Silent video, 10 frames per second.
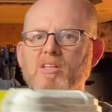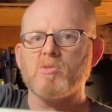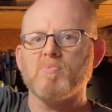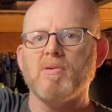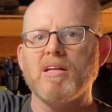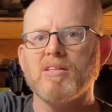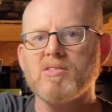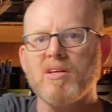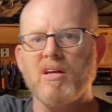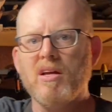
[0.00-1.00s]

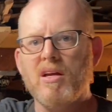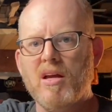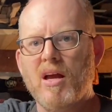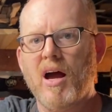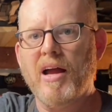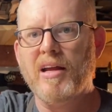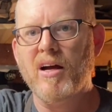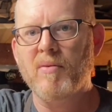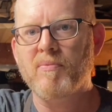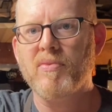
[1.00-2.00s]
bins.
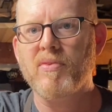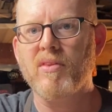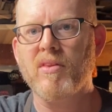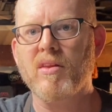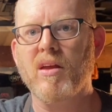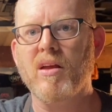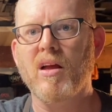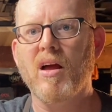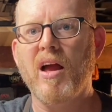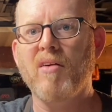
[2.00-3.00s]
I
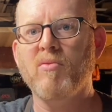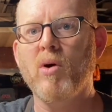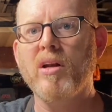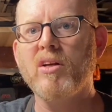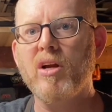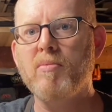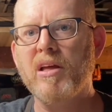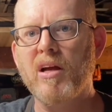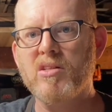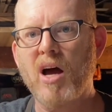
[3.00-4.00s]
have one
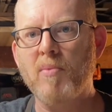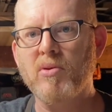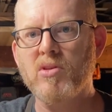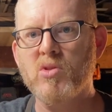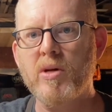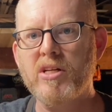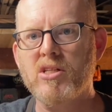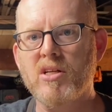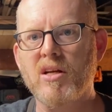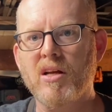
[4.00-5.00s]
greebly on top with a
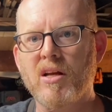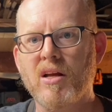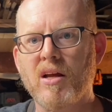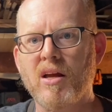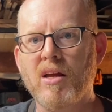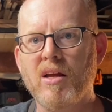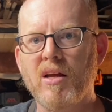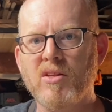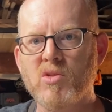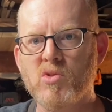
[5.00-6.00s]
switch.
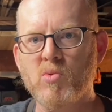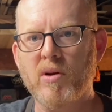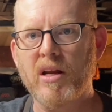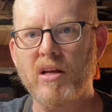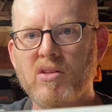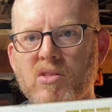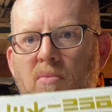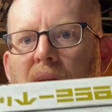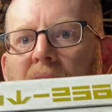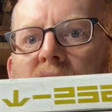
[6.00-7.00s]
This is one I custom
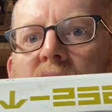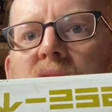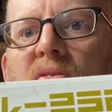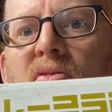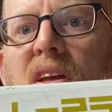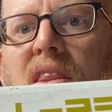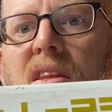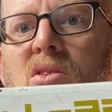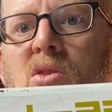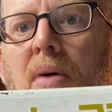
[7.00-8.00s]
made just to fit
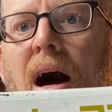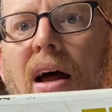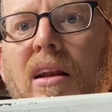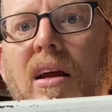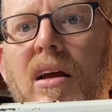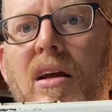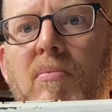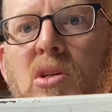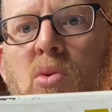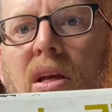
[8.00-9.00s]
this spot
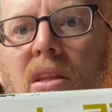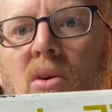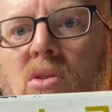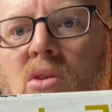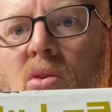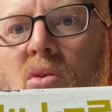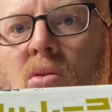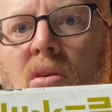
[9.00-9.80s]
between those two